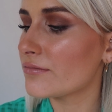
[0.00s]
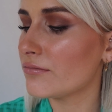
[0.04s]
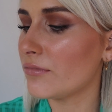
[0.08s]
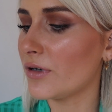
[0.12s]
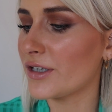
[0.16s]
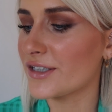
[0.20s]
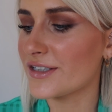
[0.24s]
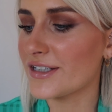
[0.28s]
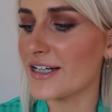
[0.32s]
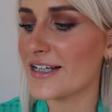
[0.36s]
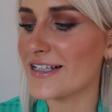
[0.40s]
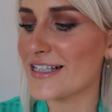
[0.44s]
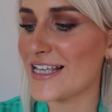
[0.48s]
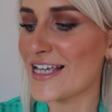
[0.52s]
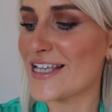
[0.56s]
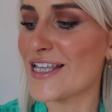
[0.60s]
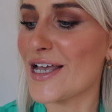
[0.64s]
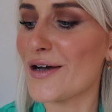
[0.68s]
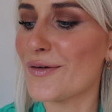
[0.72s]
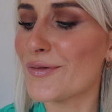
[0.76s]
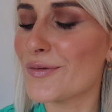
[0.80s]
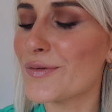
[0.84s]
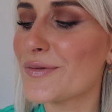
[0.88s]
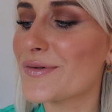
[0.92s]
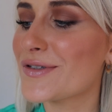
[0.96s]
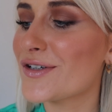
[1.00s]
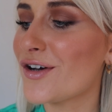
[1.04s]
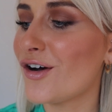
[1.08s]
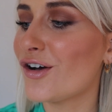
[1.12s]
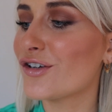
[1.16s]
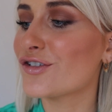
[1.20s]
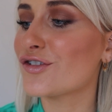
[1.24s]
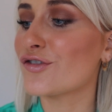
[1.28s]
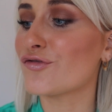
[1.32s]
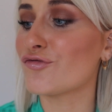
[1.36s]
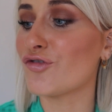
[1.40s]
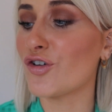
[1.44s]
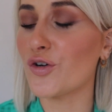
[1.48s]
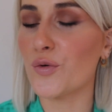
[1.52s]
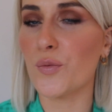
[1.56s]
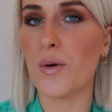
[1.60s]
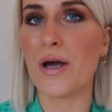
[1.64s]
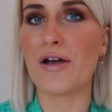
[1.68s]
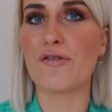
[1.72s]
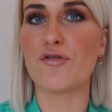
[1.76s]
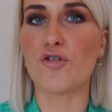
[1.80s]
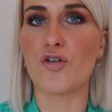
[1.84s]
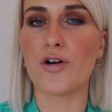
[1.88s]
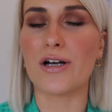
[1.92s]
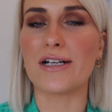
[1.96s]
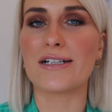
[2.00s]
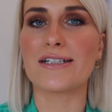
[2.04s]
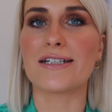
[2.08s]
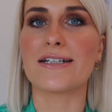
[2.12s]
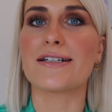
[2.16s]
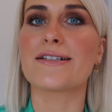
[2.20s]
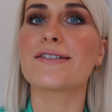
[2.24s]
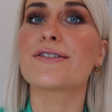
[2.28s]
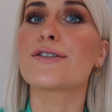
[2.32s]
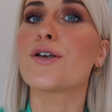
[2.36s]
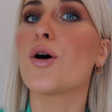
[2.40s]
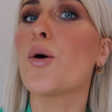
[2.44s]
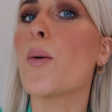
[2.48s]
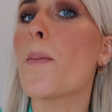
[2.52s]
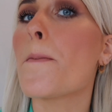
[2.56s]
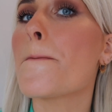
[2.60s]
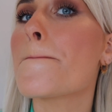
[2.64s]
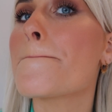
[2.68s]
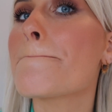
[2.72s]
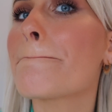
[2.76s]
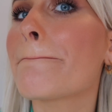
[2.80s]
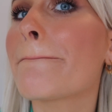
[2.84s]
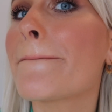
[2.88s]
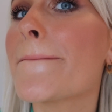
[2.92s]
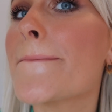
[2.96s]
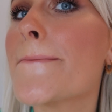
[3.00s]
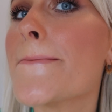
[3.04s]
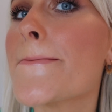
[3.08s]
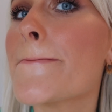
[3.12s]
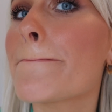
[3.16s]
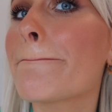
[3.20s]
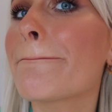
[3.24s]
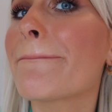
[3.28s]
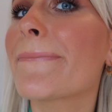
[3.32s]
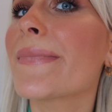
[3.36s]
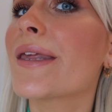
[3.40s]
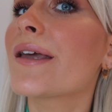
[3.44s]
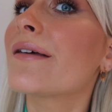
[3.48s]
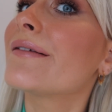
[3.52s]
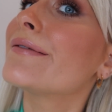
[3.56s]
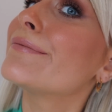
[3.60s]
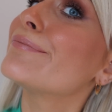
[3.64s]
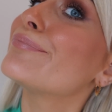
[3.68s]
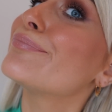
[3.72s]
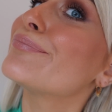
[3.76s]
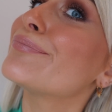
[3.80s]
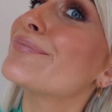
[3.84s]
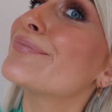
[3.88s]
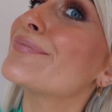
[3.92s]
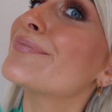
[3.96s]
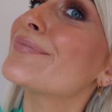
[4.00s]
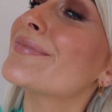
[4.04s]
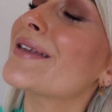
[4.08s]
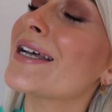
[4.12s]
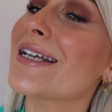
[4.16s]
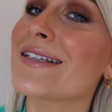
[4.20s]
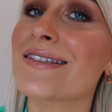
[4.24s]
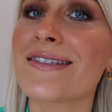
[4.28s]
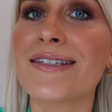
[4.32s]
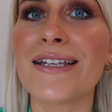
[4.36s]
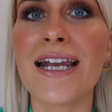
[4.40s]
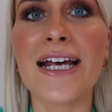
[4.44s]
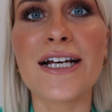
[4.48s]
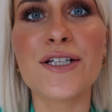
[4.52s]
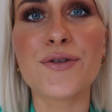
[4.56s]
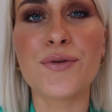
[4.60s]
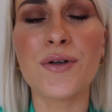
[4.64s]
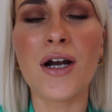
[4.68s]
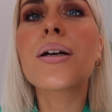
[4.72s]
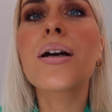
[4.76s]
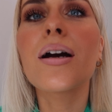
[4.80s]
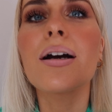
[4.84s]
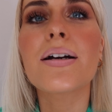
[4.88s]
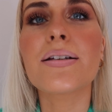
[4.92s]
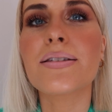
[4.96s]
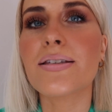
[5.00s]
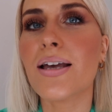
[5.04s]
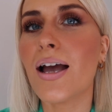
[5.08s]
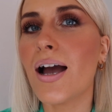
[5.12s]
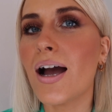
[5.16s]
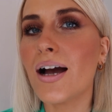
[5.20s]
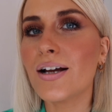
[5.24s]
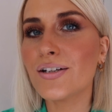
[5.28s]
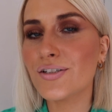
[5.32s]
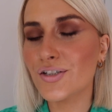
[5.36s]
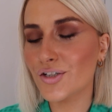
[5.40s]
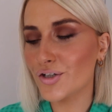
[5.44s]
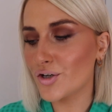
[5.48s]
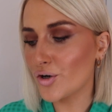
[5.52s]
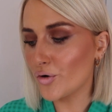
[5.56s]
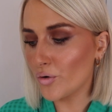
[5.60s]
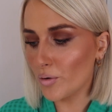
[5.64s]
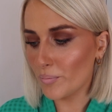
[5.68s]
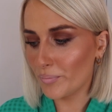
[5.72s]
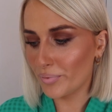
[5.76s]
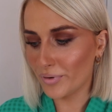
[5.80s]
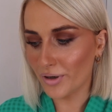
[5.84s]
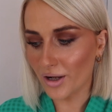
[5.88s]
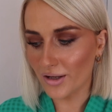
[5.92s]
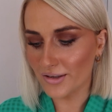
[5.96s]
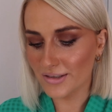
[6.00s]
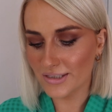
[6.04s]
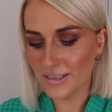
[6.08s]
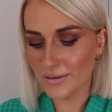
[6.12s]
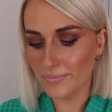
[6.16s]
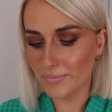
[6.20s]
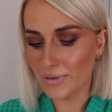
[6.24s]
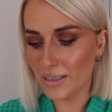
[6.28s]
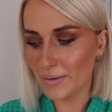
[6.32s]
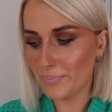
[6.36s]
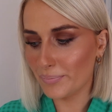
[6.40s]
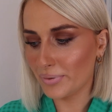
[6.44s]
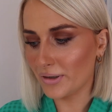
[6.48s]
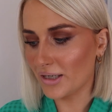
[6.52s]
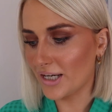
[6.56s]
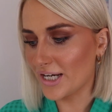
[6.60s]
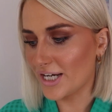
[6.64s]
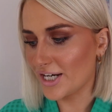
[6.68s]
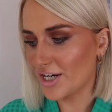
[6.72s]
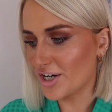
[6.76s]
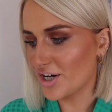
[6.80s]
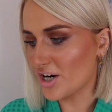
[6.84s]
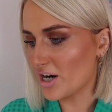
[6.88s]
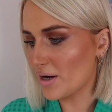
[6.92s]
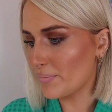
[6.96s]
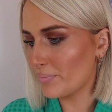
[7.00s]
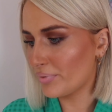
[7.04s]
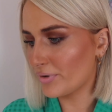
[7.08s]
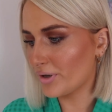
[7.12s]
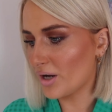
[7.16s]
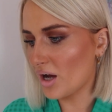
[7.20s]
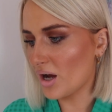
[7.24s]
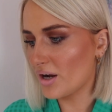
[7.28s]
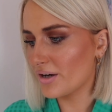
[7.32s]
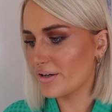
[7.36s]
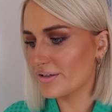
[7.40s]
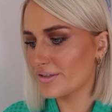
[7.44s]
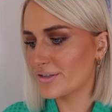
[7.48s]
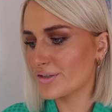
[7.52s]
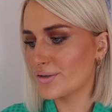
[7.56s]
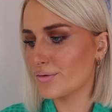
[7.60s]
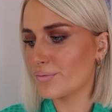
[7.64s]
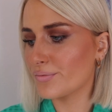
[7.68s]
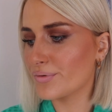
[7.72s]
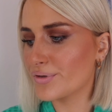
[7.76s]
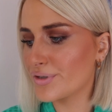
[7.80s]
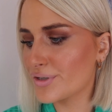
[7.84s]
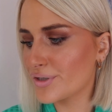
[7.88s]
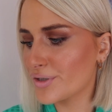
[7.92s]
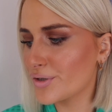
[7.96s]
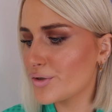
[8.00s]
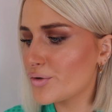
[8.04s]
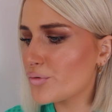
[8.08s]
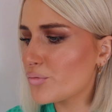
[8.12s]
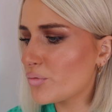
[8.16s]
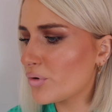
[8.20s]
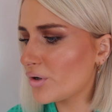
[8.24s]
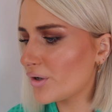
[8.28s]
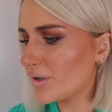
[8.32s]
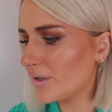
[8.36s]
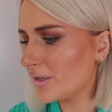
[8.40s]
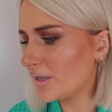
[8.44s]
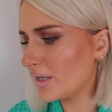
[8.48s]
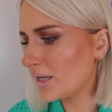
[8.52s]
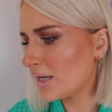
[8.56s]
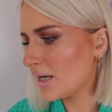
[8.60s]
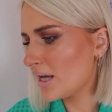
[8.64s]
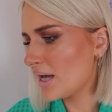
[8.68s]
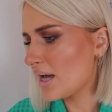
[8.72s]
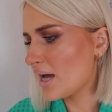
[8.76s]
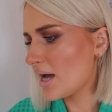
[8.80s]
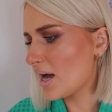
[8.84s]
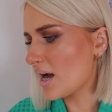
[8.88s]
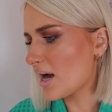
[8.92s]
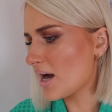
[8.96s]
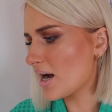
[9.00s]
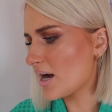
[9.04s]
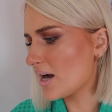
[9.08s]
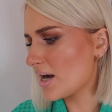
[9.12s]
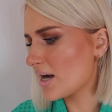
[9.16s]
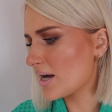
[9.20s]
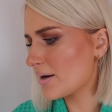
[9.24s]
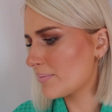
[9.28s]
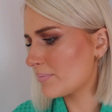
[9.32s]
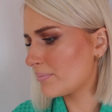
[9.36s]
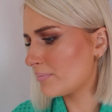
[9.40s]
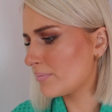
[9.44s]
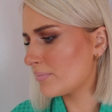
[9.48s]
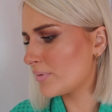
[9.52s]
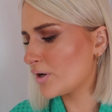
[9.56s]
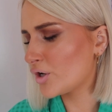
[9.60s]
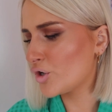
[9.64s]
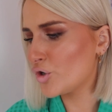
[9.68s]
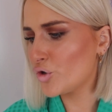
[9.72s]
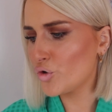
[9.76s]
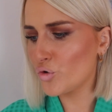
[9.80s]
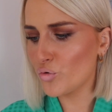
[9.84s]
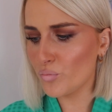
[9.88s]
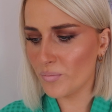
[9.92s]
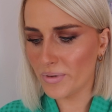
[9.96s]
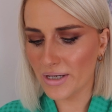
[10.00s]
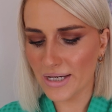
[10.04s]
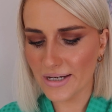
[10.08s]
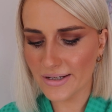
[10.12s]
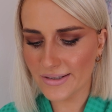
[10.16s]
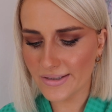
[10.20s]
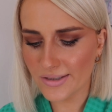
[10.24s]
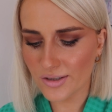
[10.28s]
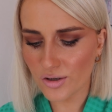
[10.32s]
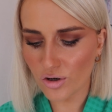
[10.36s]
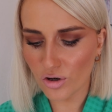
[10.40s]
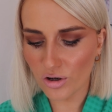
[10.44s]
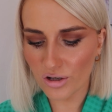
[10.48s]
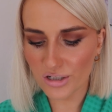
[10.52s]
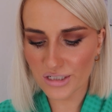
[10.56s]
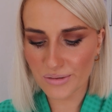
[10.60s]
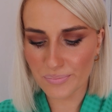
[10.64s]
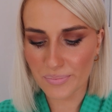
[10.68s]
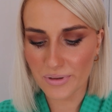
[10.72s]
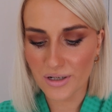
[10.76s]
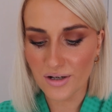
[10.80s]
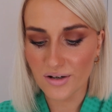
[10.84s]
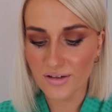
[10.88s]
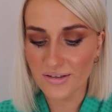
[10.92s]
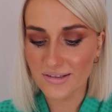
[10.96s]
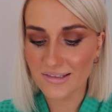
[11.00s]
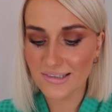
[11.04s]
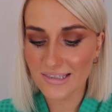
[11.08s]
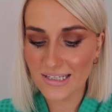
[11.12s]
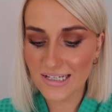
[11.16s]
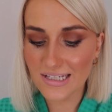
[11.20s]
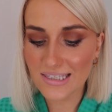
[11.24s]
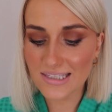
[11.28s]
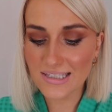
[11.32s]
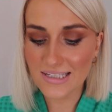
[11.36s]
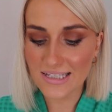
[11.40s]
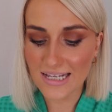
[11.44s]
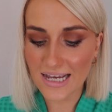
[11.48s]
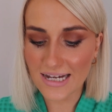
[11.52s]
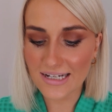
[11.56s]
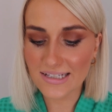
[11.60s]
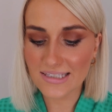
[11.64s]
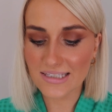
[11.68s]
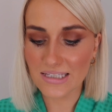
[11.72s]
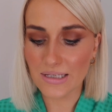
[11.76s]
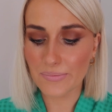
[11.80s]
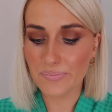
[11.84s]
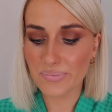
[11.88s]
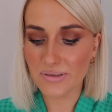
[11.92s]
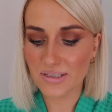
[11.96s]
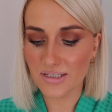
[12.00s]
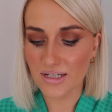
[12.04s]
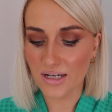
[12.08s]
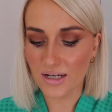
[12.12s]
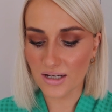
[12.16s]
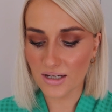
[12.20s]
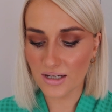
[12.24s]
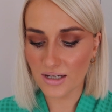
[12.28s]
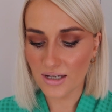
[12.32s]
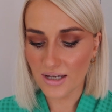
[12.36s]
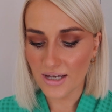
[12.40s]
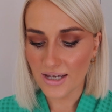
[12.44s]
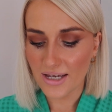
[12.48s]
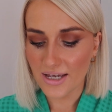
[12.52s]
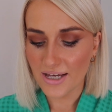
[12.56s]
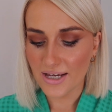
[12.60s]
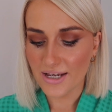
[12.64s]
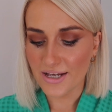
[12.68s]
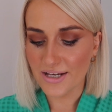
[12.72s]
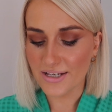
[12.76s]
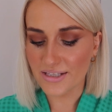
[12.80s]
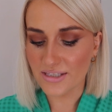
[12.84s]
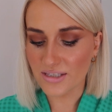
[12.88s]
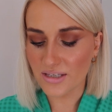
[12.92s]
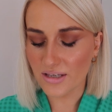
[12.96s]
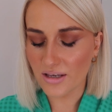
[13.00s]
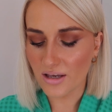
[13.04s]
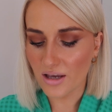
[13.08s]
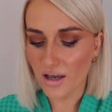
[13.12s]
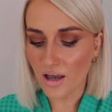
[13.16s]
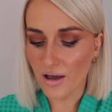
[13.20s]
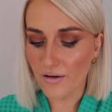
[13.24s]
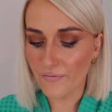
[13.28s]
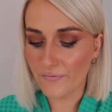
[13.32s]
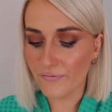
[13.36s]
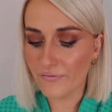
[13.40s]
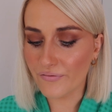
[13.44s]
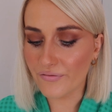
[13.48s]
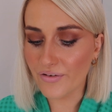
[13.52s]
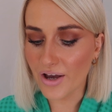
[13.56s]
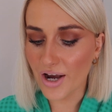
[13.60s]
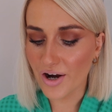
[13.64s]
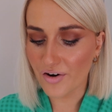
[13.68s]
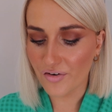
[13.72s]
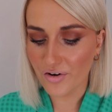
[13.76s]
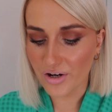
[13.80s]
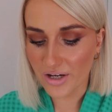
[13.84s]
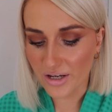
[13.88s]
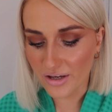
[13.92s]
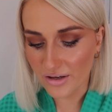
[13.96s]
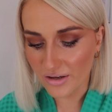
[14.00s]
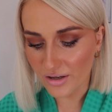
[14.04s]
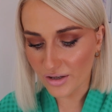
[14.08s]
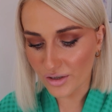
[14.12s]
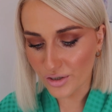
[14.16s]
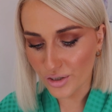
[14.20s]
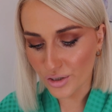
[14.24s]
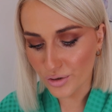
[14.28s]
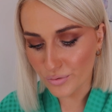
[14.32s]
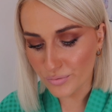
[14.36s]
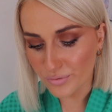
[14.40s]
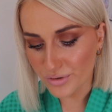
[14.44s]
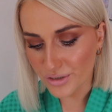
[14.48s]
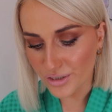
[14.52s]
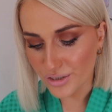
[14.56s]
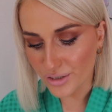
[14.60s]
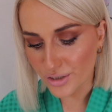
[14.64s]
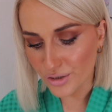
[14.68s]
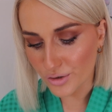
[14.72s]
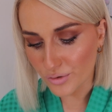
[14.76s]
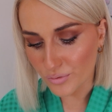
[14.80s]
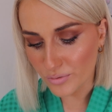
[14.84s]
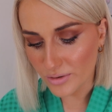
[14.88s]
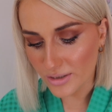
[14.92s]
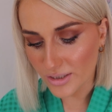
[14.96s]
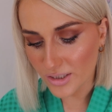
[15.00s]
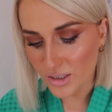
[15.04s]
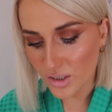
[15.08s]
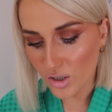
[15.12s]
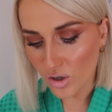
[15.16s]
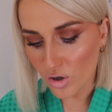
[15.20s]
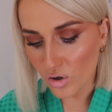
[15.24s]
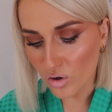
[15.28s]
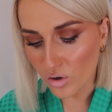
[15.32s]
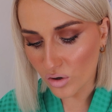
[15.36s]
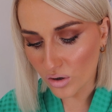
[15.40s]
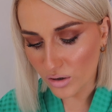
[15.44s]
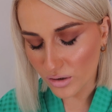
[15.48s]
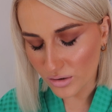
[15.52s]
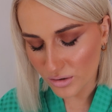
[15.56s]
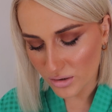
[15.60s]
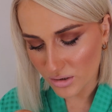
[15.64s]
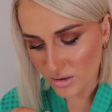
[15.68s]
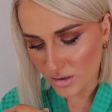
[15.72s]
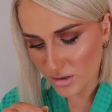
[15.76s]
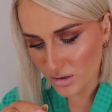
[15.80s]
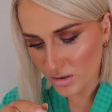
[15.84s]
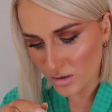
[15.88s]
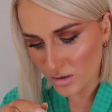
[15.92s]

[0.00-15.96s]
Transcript: what did I say that one was called? Runway Royalty. So that's the next one. Guys, I had to go and put on some lip liner. I put on a So Sue one, Who Me it's called, because this next lipstick is a very nudie nude. It's called